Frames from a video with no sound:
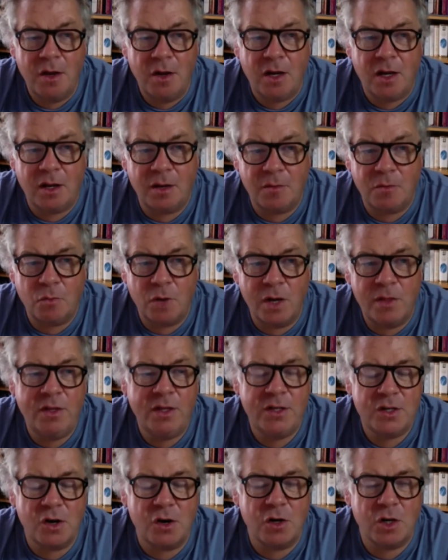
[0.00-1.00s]
When
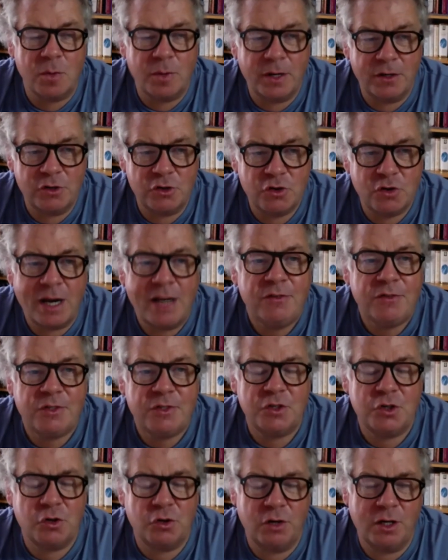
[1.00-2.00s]
they talk about
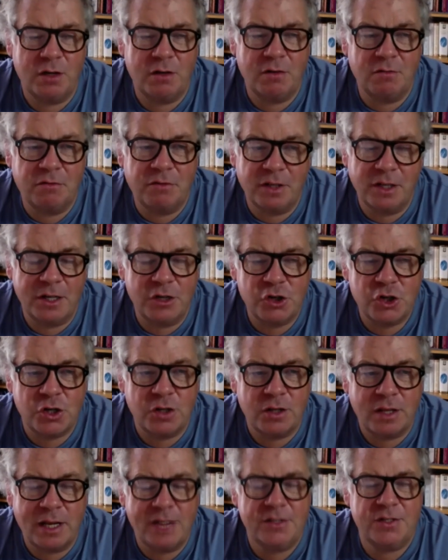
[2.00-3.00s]
transitory
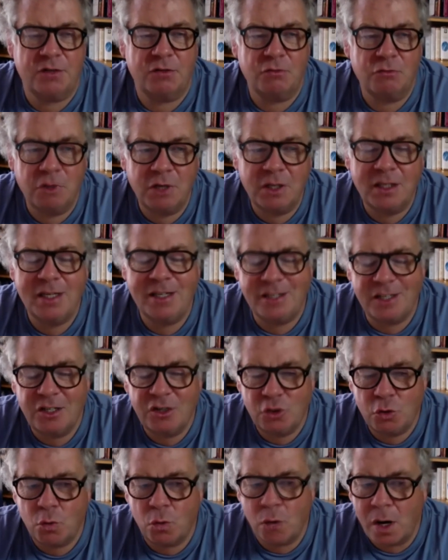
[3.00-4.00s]
inflation, that's a really
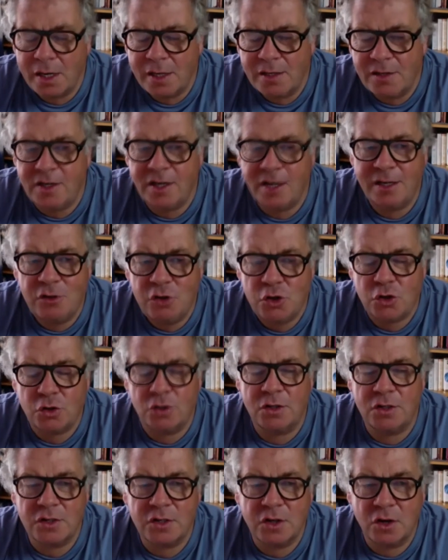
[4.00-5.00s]
quite
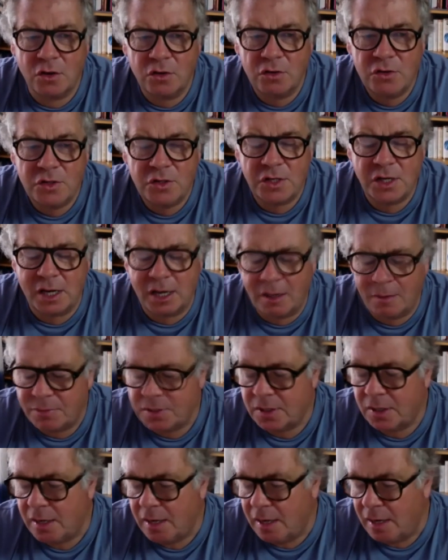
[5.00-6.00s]
dangerous concept,